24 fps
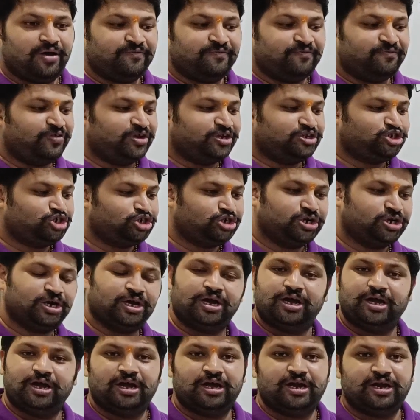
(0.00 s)
which
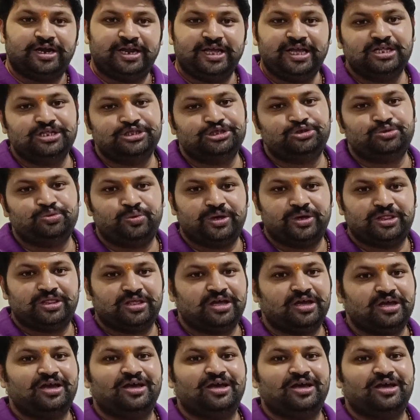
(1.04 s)
deals with